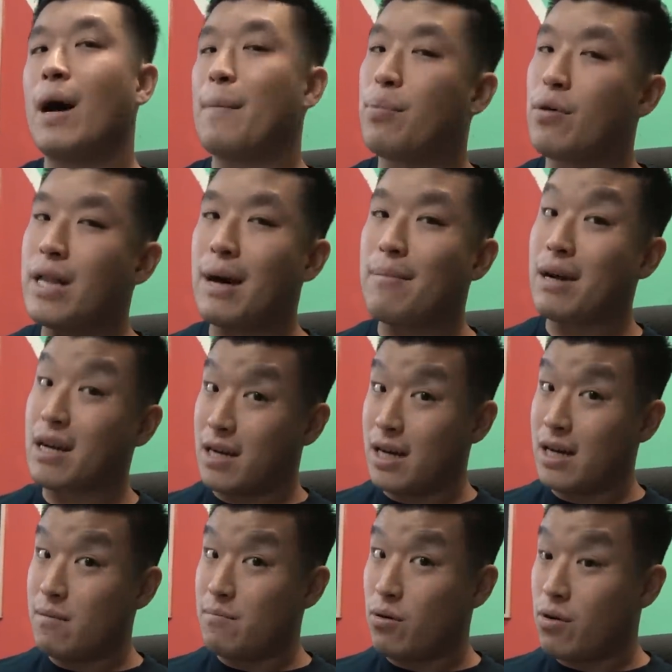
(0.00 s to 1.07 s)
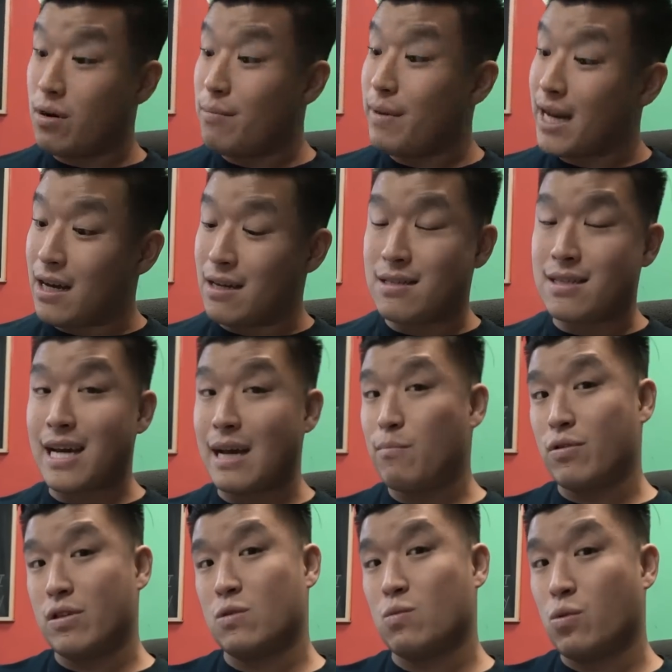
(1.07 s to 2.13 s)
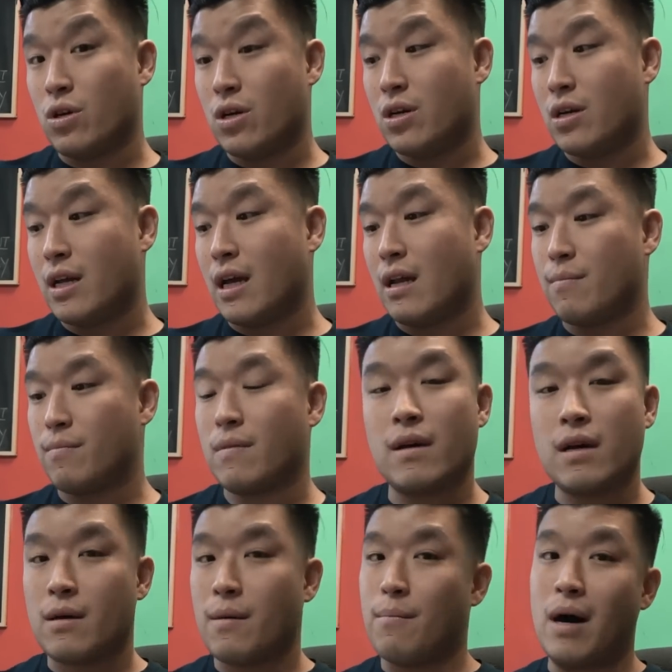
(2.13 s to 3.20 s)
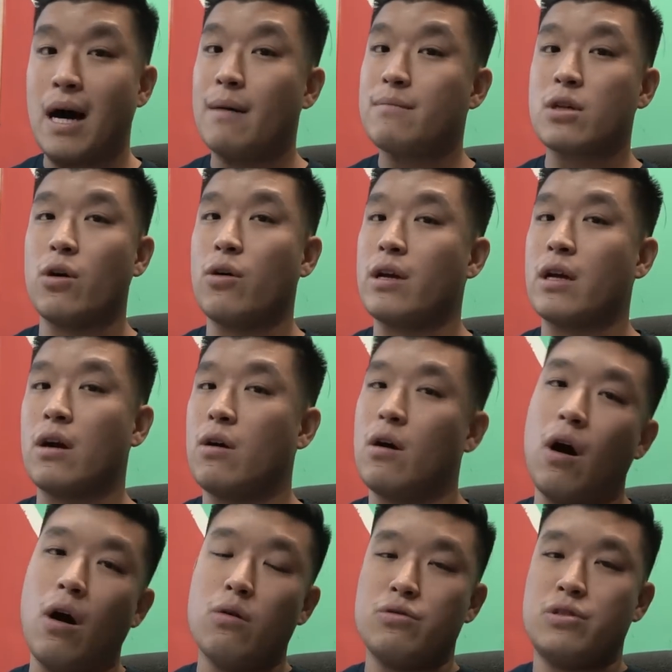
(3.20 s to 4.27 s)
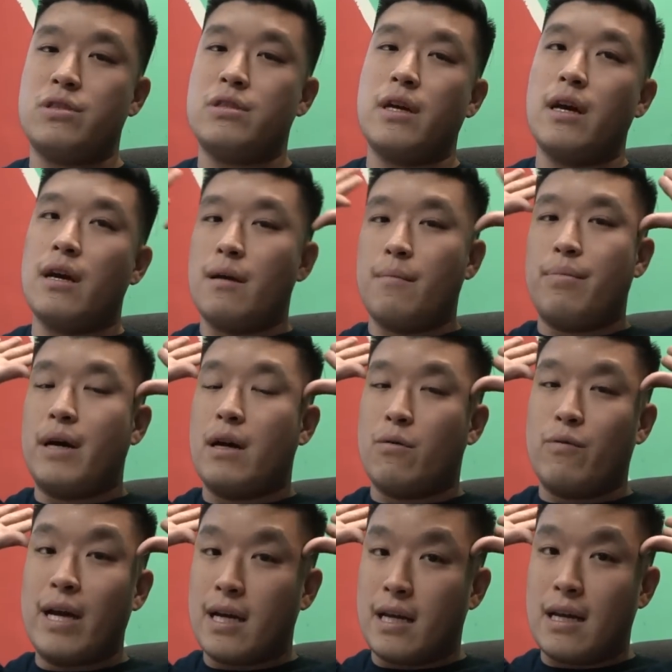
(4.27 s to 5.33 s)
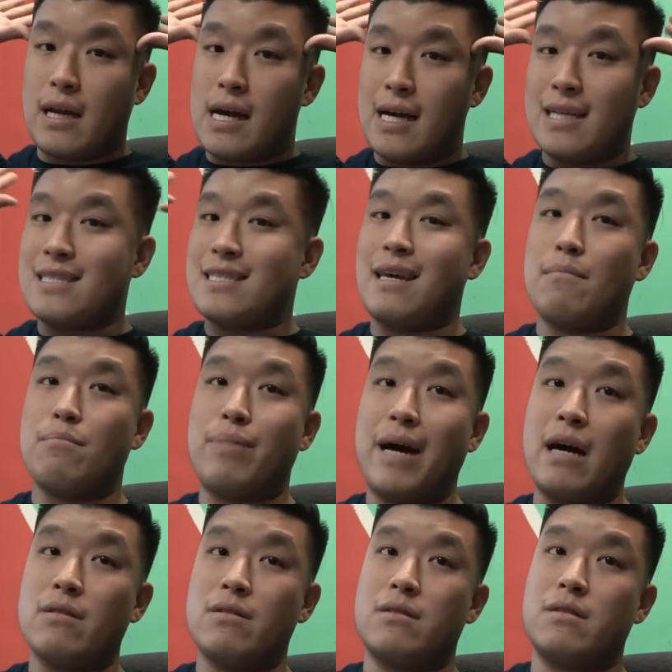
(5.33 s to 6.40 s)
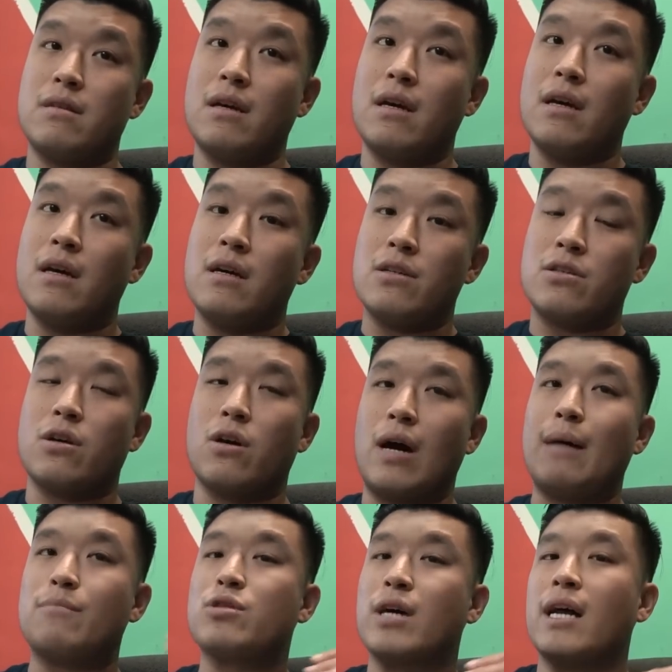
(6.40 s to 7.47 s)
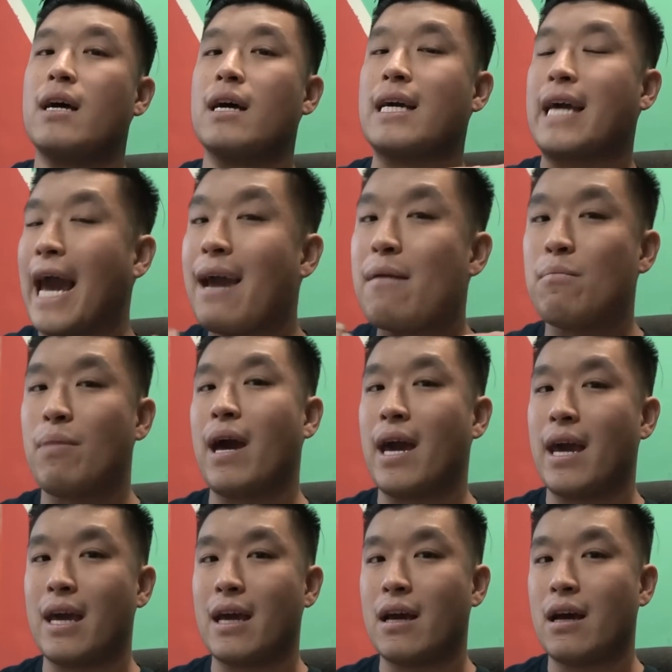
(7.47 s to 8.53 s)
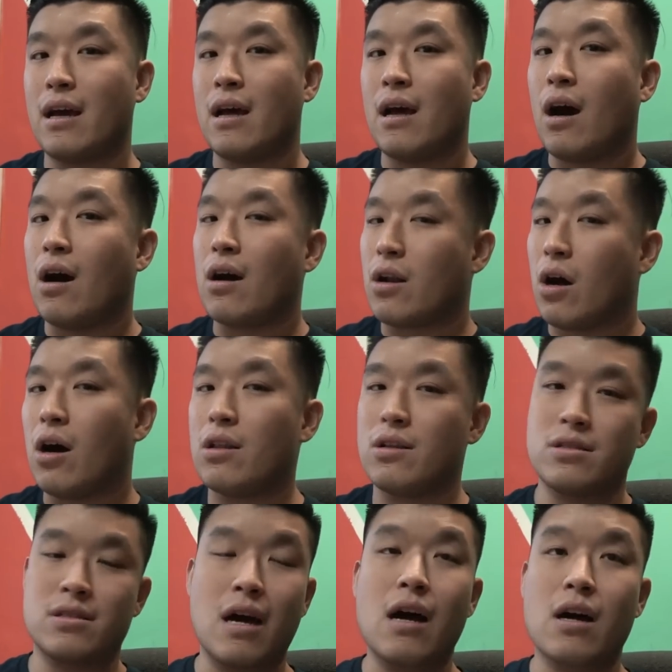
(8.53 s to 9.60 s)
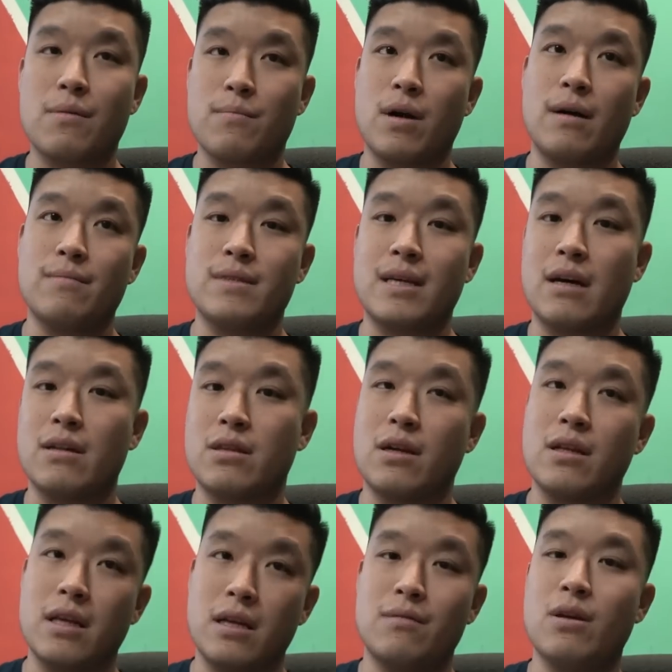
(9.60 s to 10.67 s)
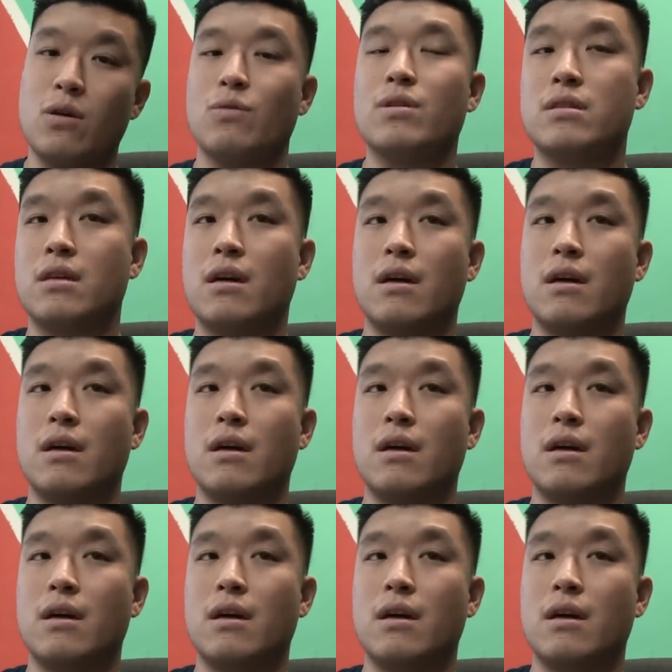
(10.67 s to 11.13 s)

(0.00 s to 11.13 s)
No, I pull out my cutting board made out of cypress wood, and moms already go, oh shit, better recognize, and they bounce. So I'm trying to gang bang on all the soccer moms out there and let them know what's